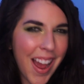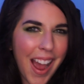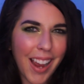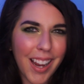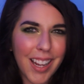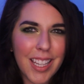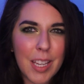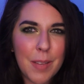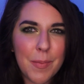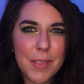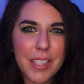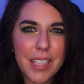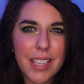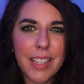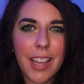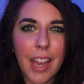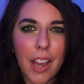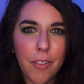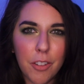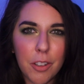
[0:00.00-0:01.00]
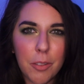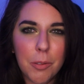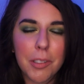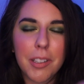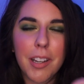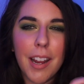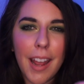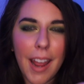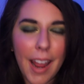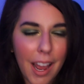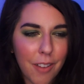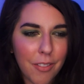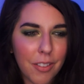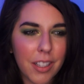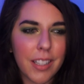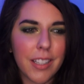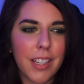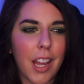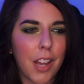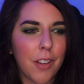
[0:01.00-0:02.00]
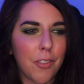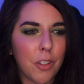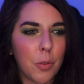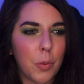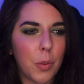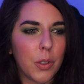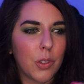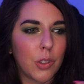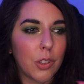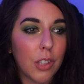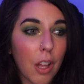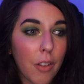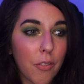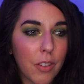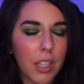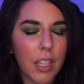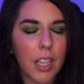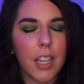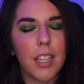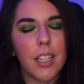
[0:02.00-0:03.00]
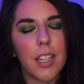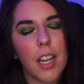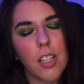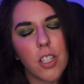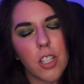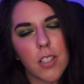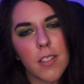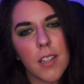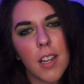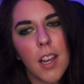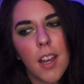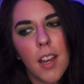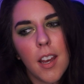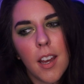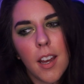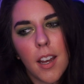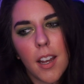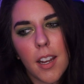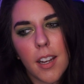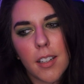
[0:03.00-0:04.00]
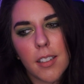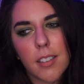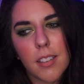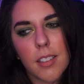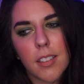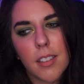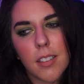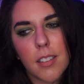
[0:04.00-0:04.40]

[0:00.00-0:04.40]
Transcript: I keep seeing everyone have it, everyone loving it, and I just, it